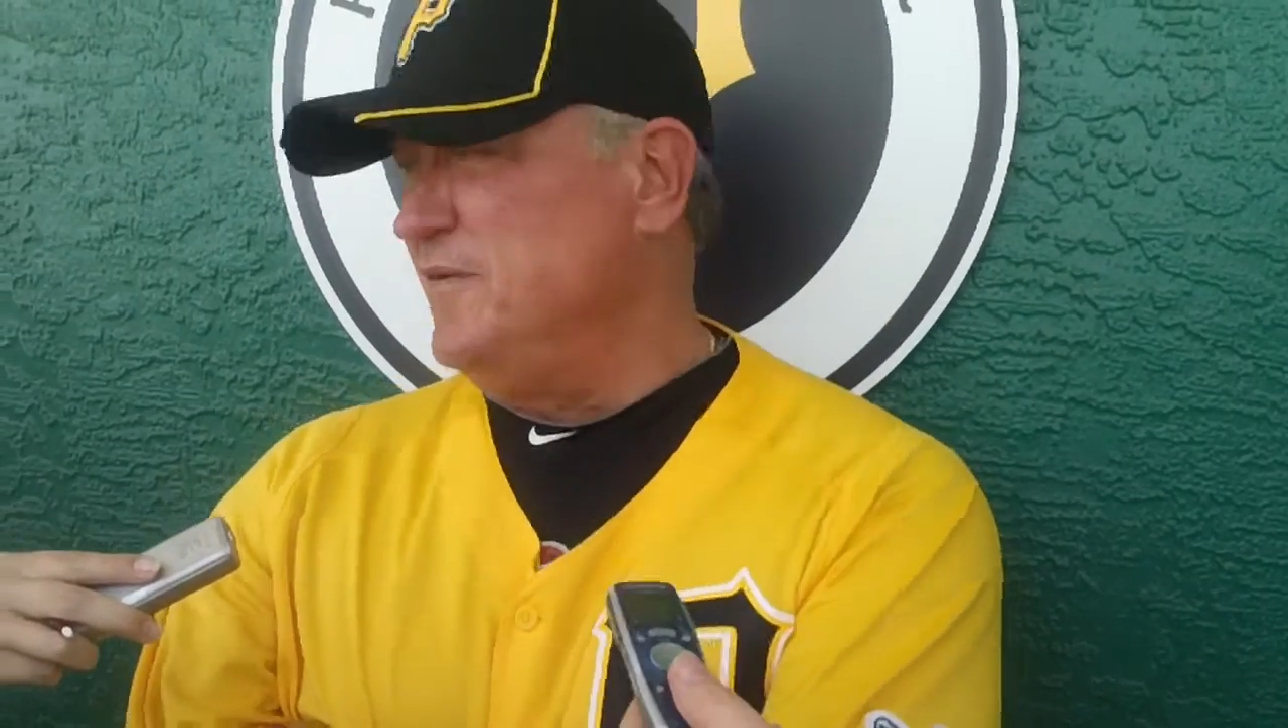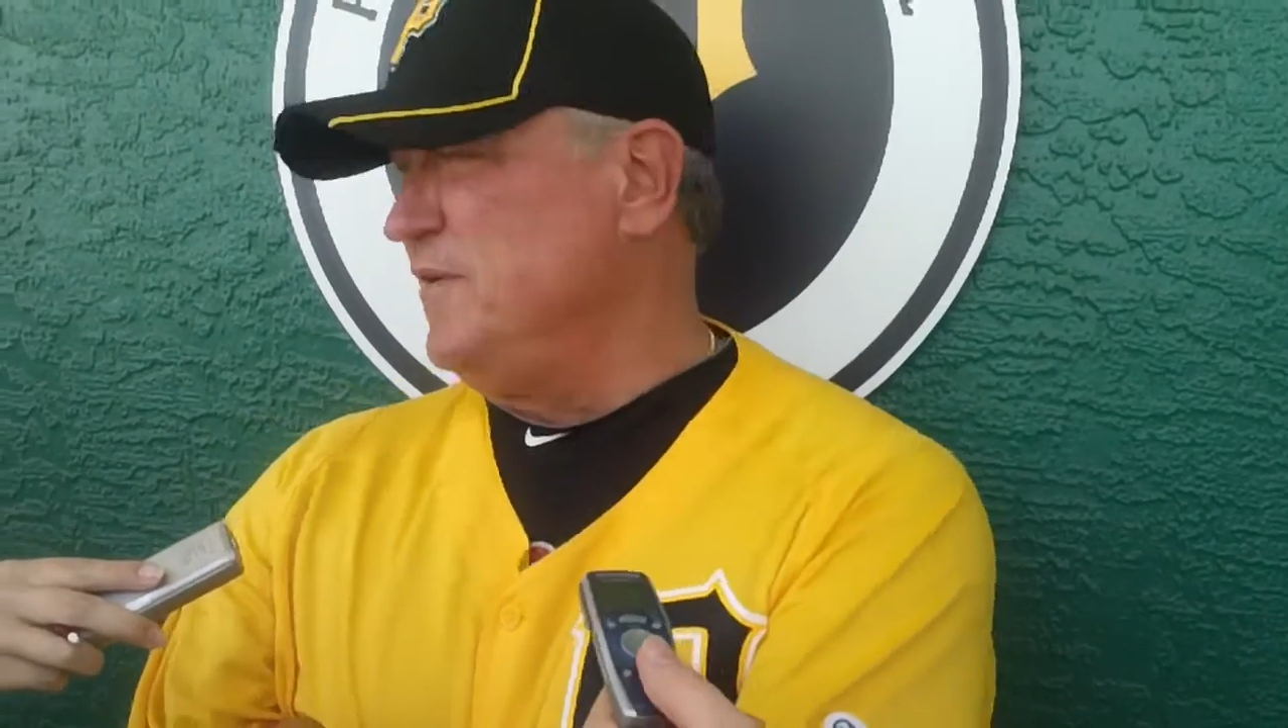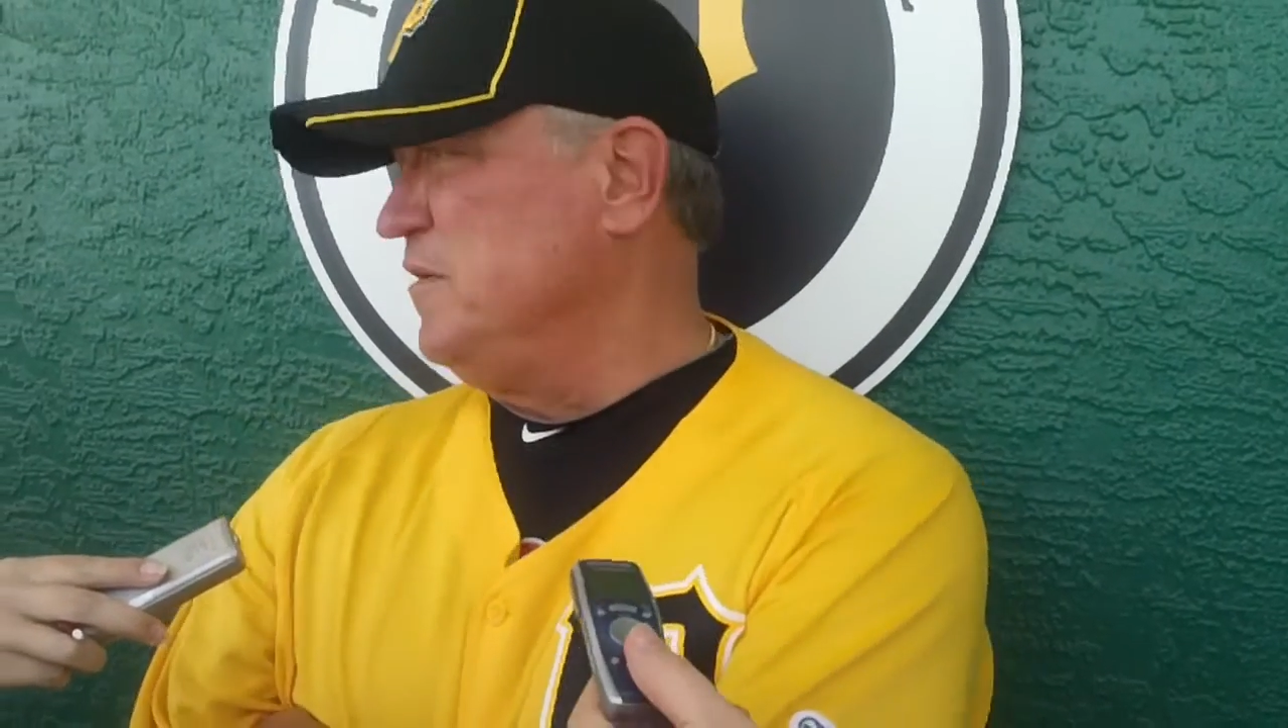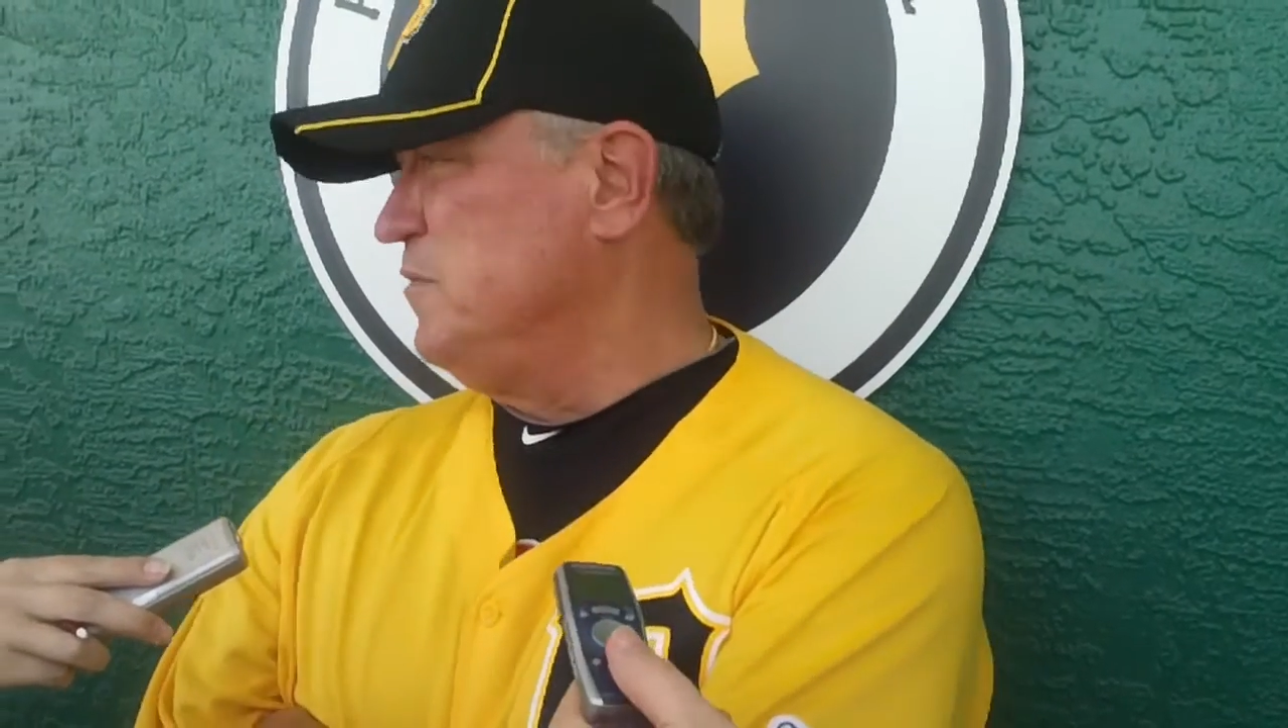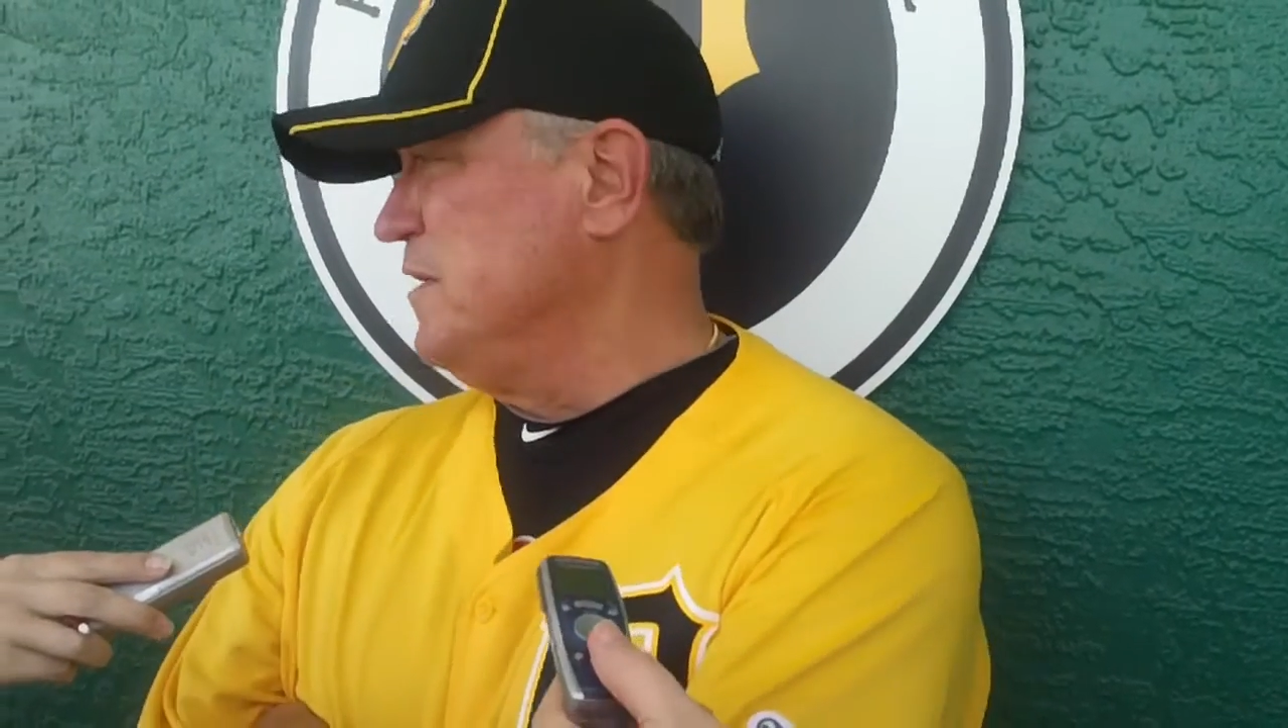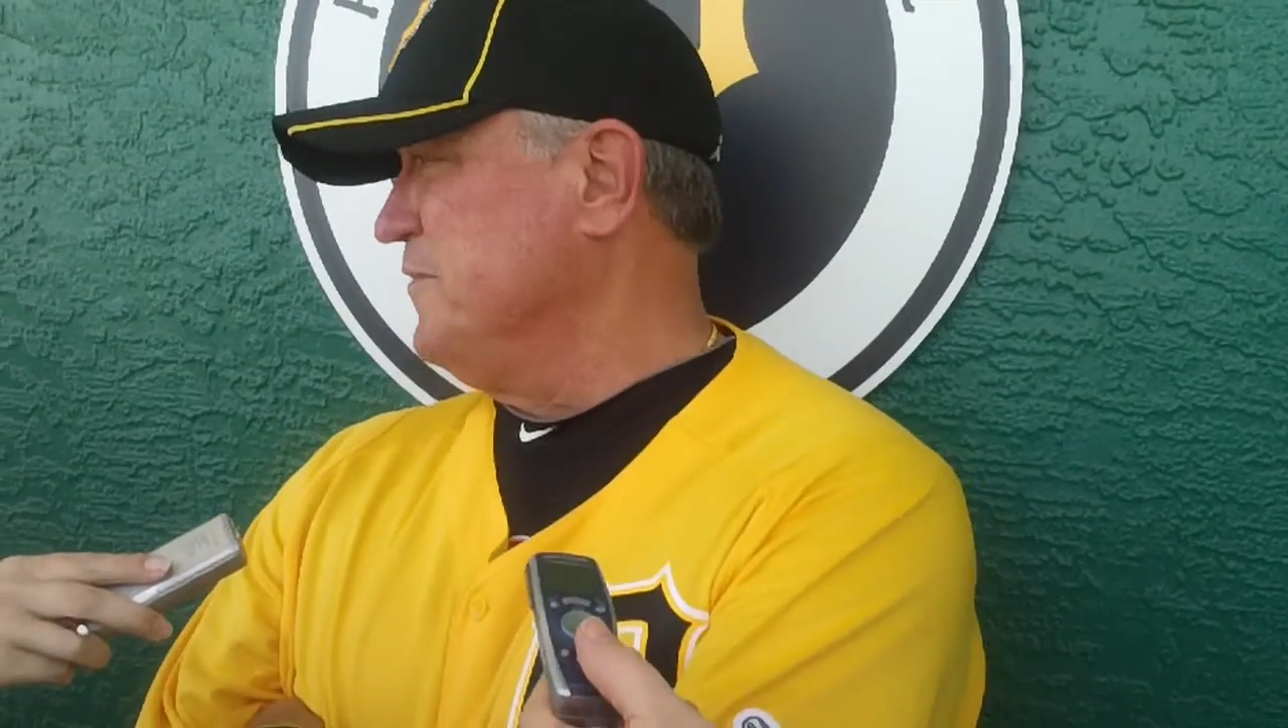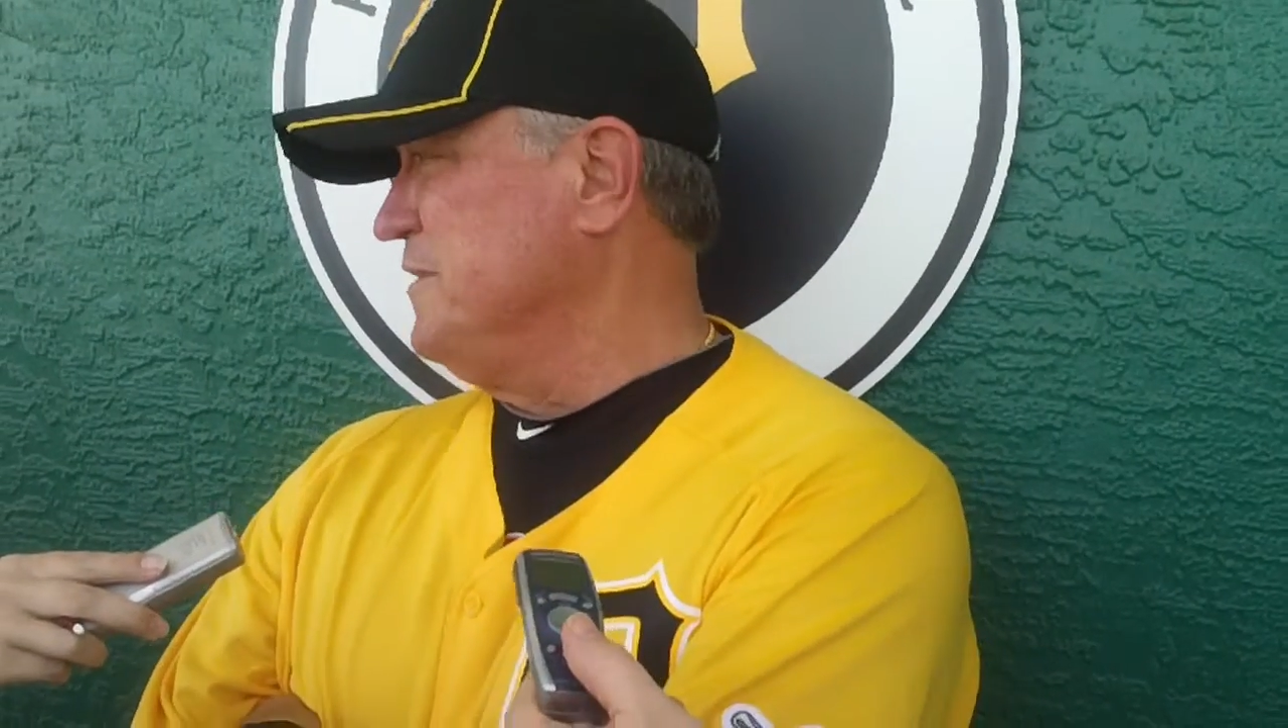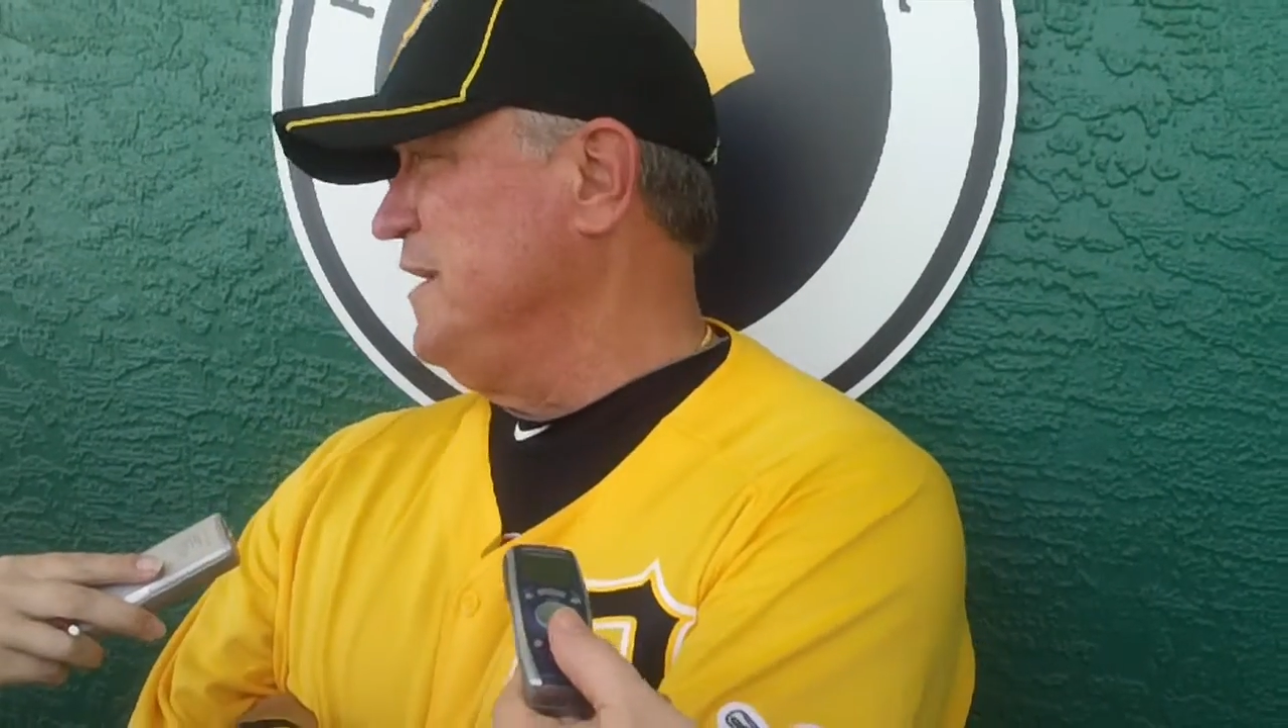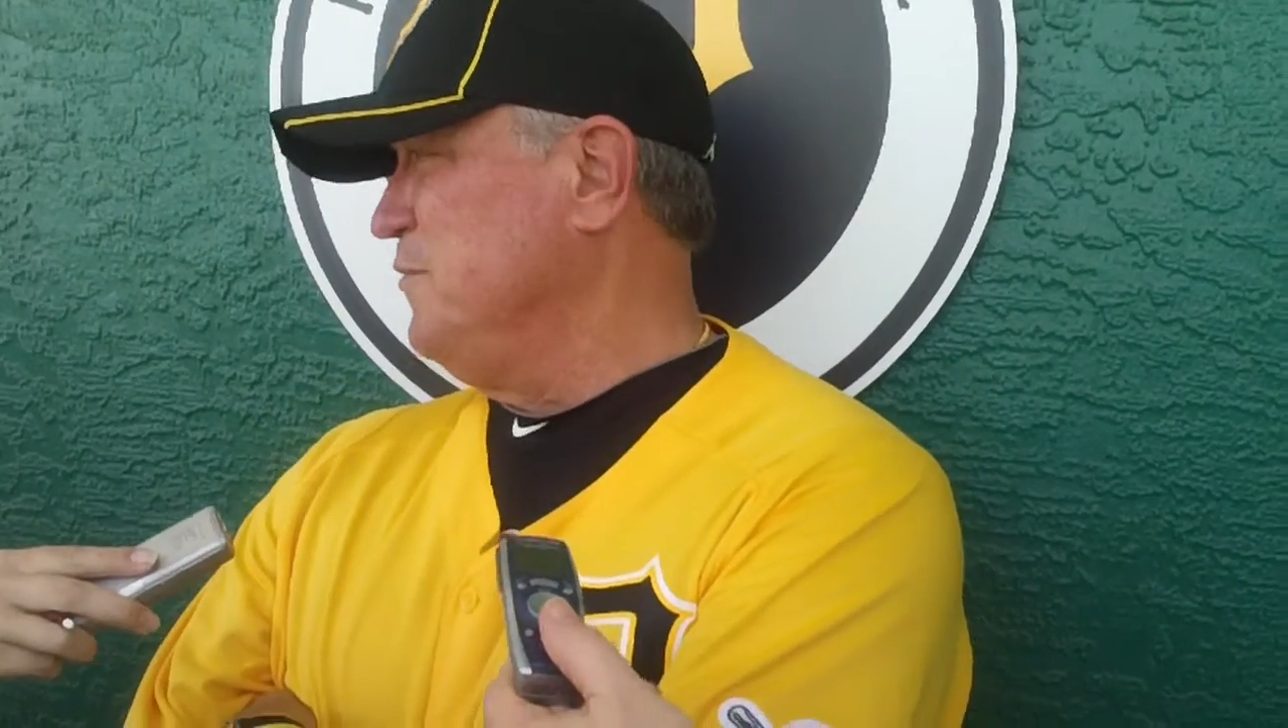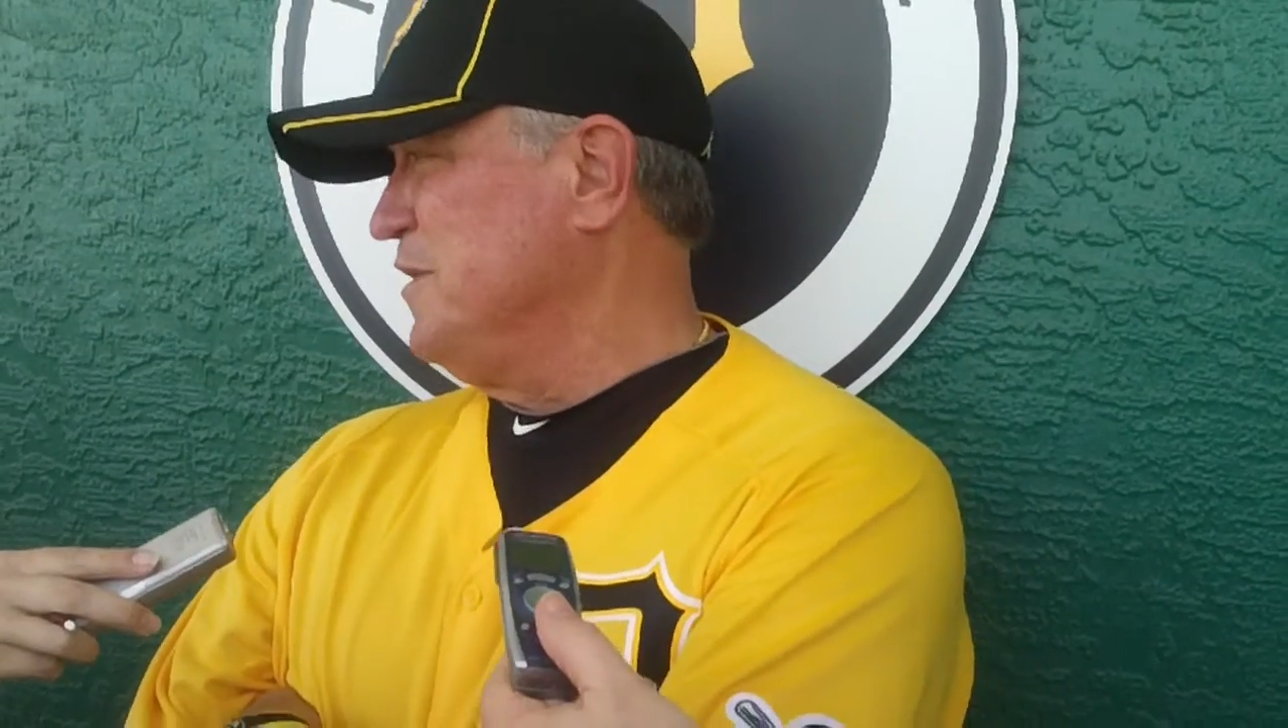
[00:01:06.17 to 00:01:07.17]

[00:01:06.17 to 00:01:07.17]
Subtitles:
be available every day.